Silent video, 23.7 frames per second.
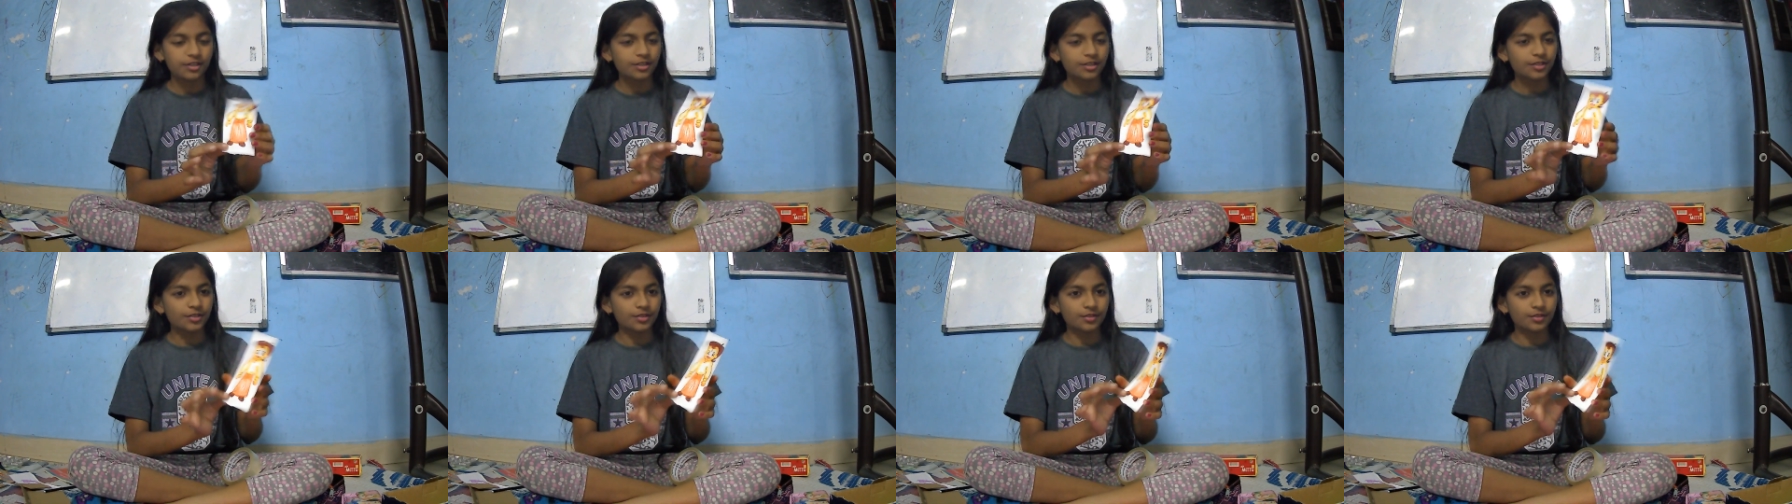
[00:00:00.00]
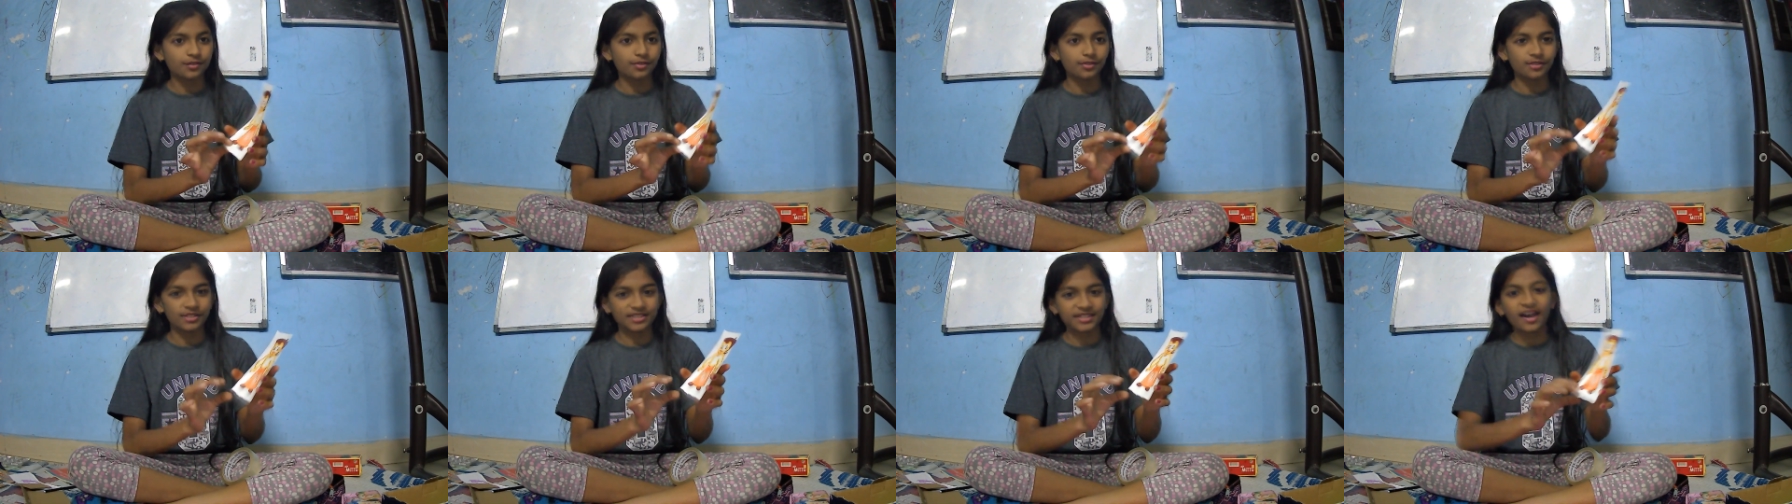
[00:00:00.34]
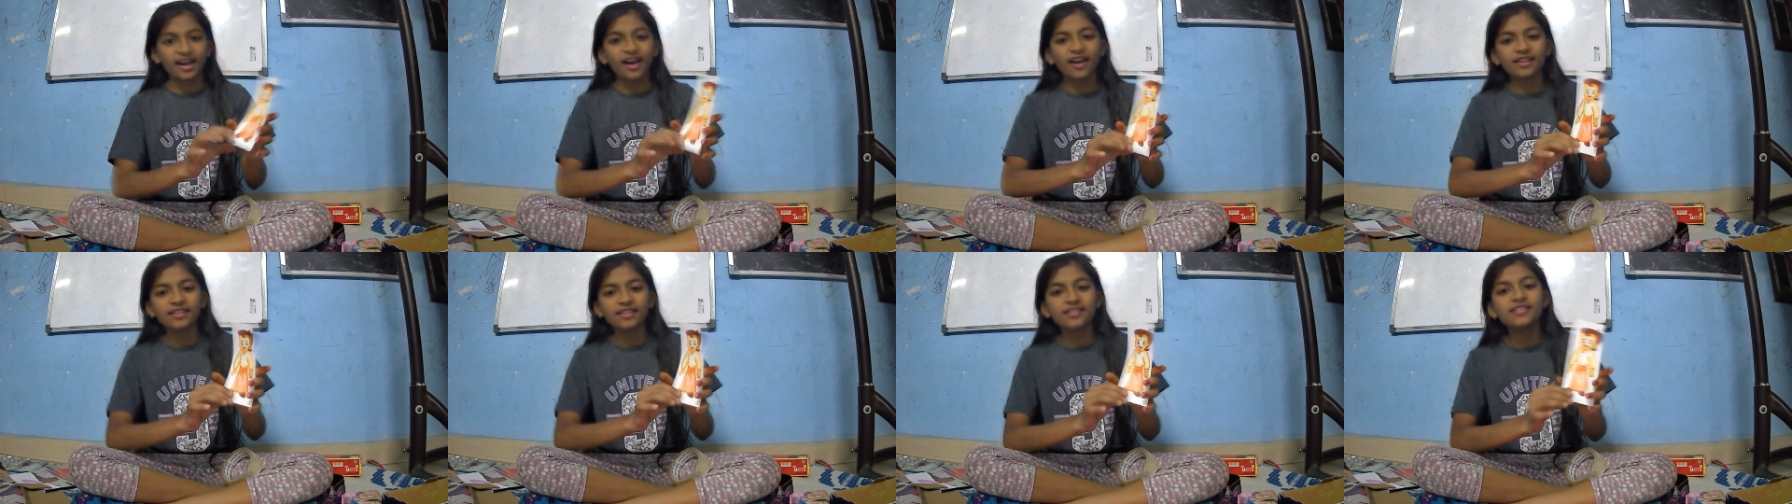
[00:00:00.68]
to
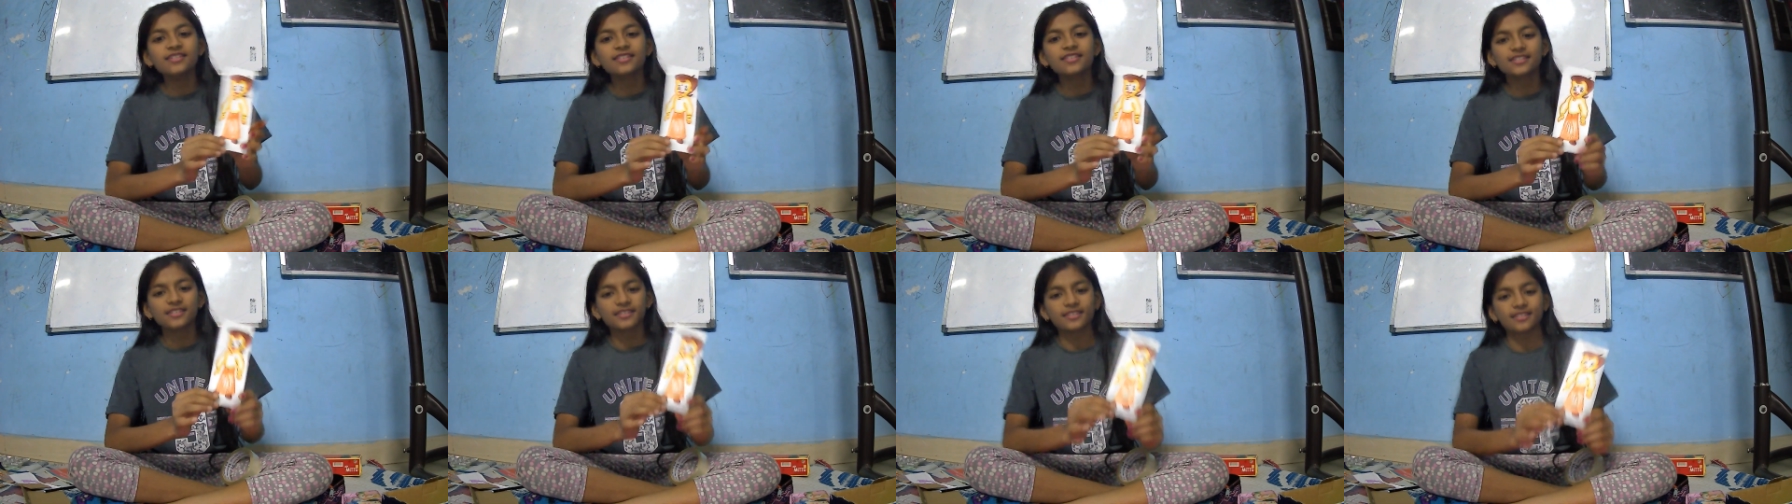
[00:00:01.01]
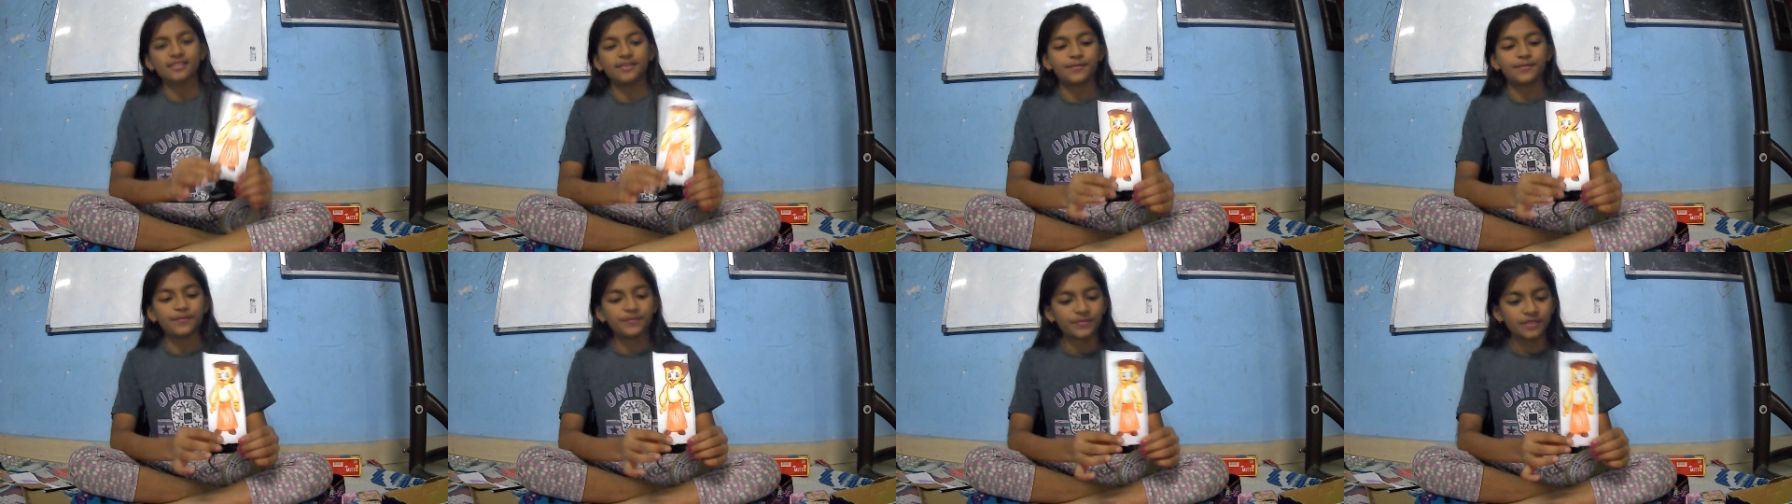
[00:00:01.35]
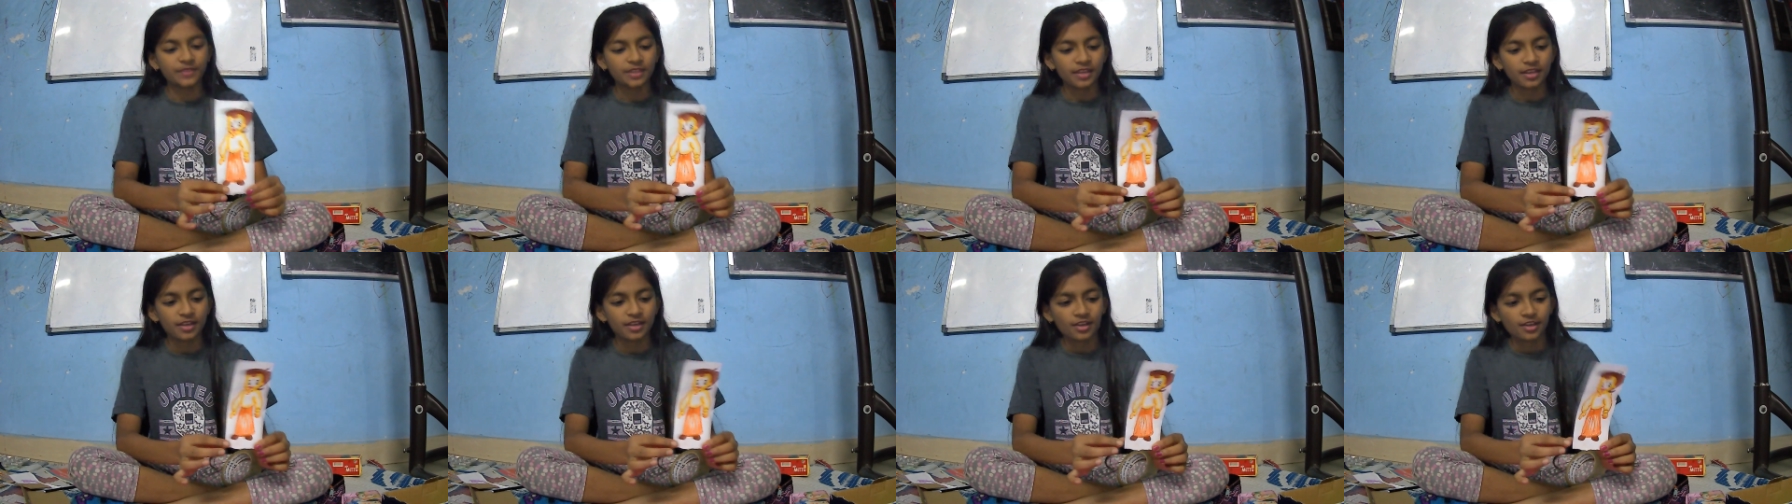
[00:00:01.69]
dance.
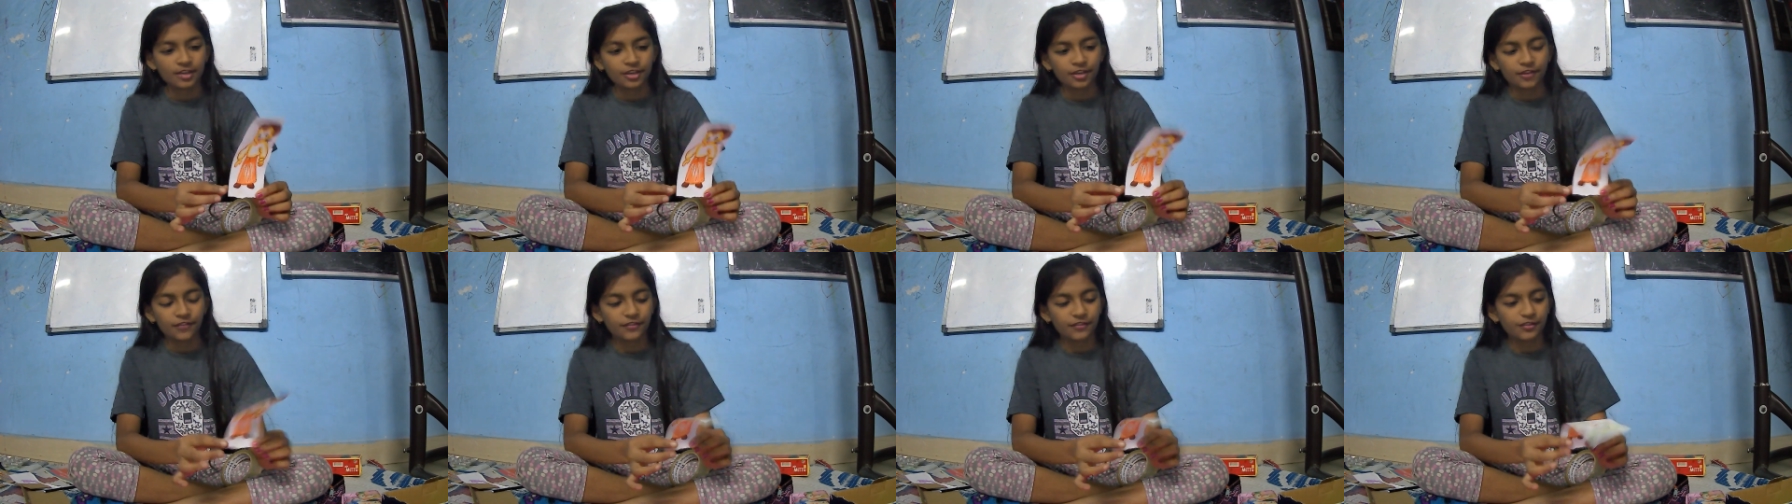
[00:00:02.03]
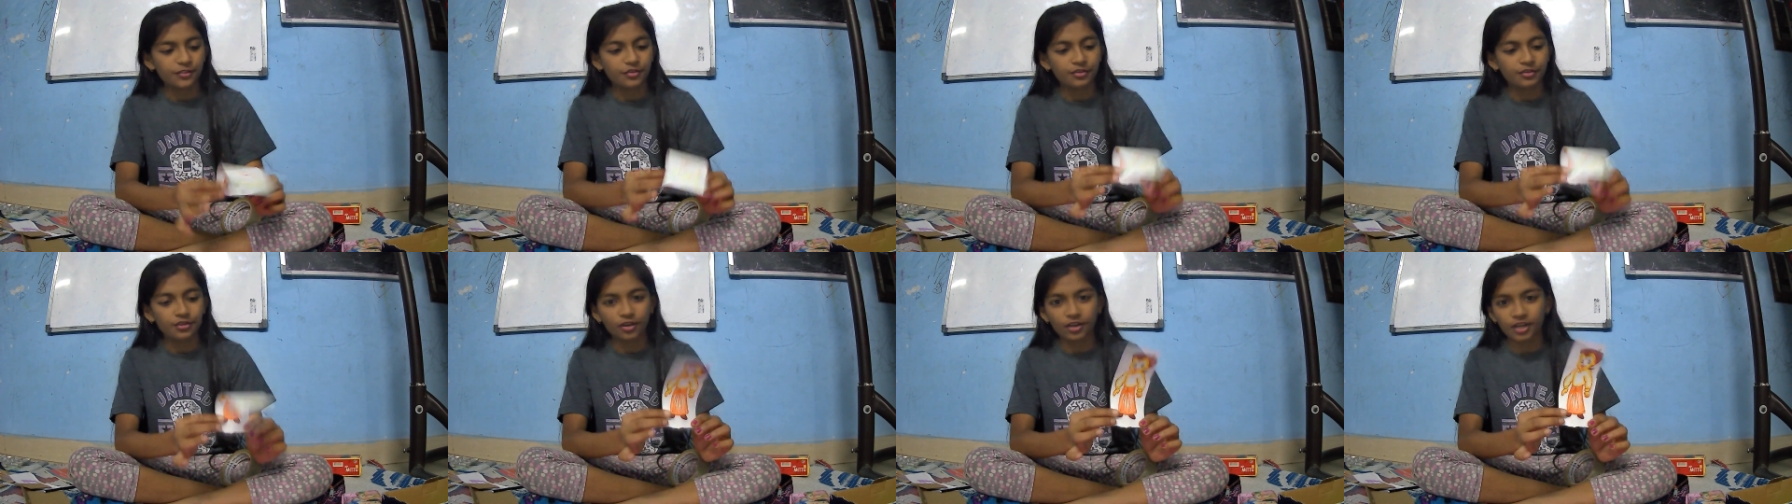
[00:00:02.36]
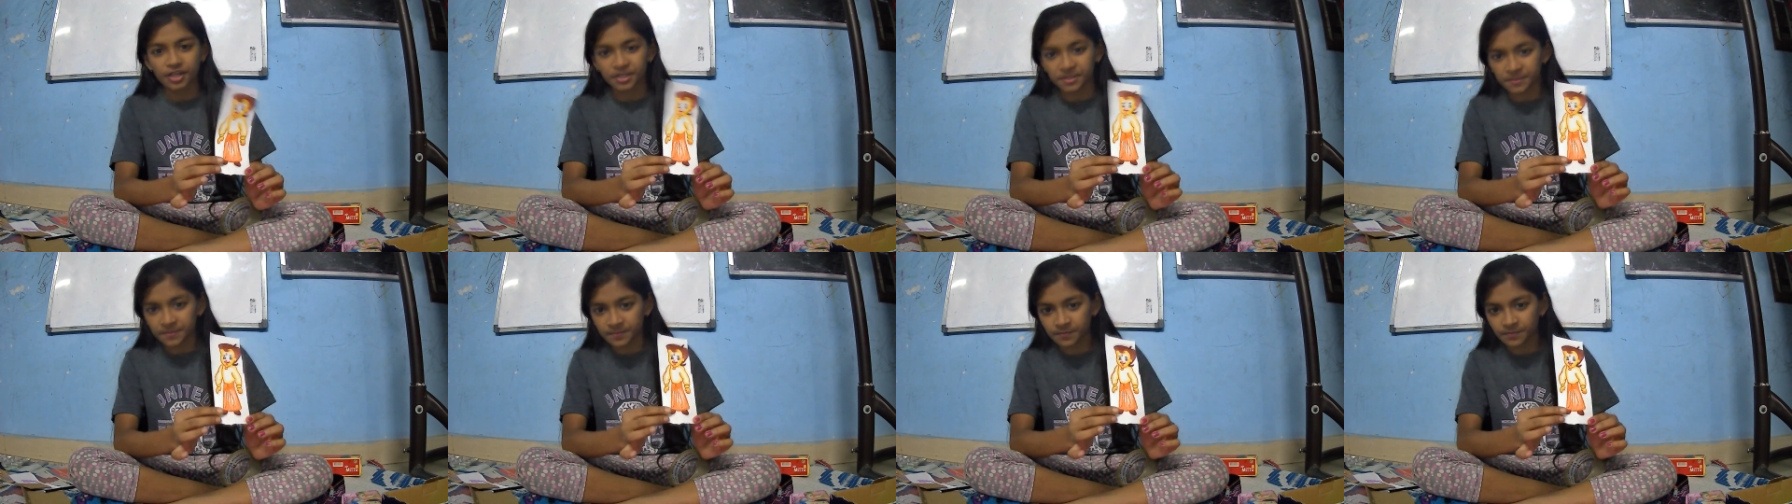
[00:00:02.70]
You have to draw
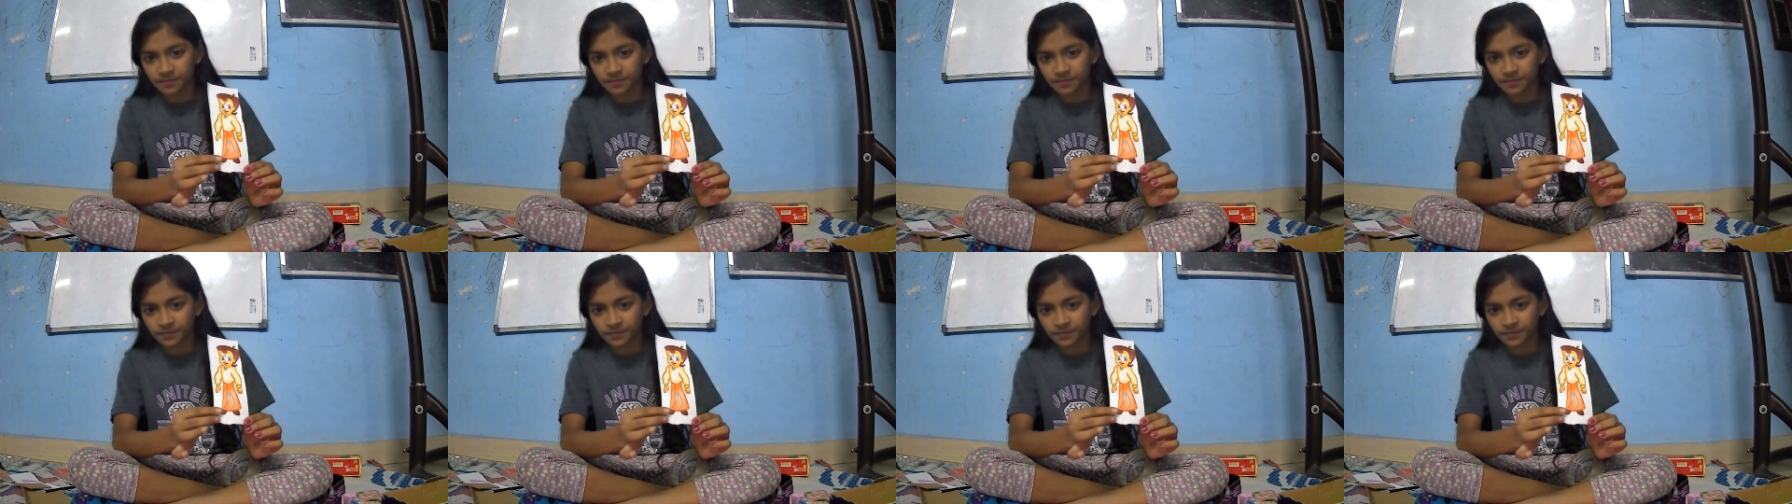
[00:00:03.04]
him